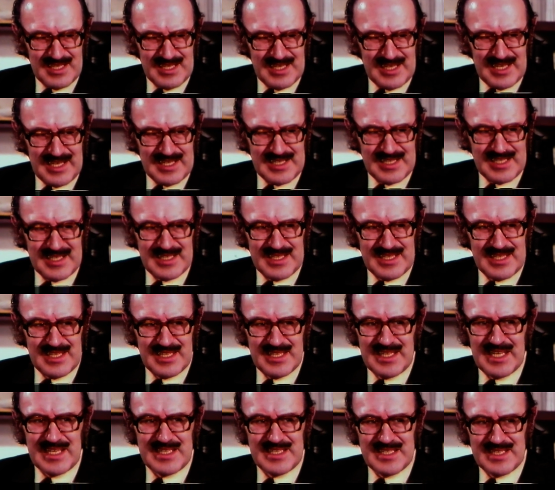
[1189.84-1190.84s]
and
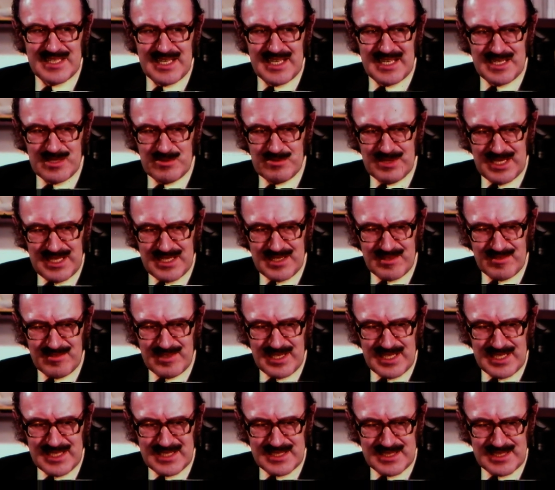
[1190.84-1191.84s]
then take away the
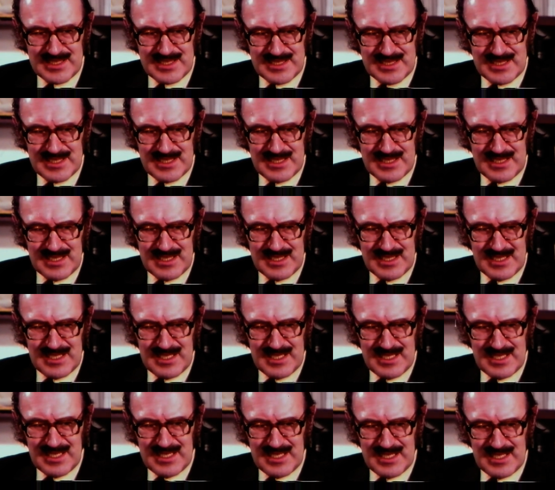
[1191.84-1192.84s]
rights.
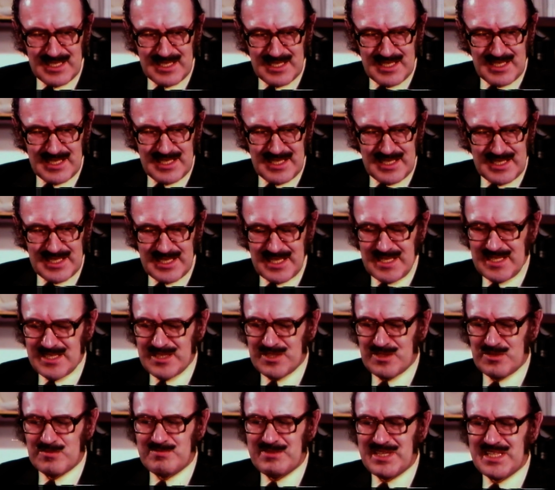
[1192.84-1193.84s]
it,
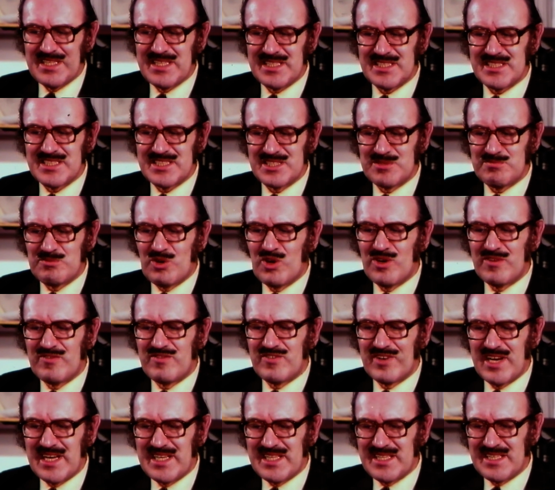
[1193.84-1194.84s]
to me, this is more
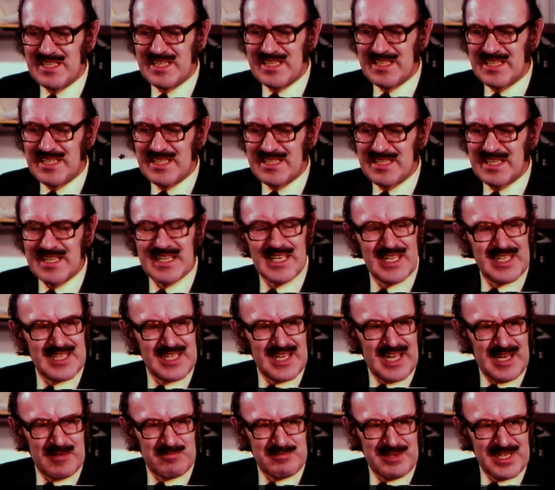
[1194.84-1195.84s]
frightening than the
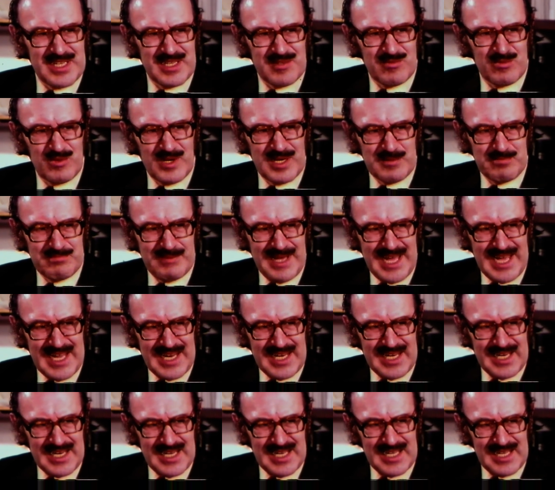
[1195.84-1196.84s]
kidnapping of one
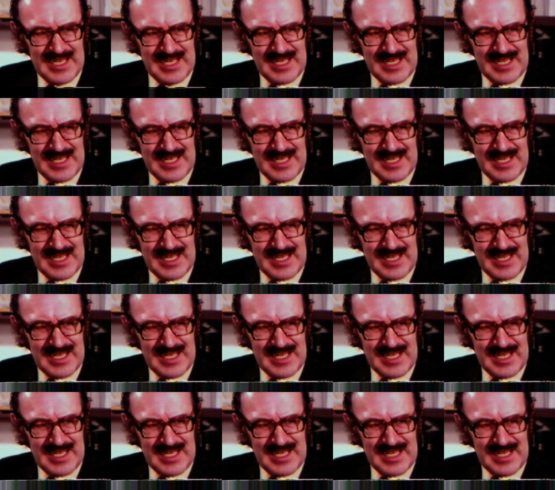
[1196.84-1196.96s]
man.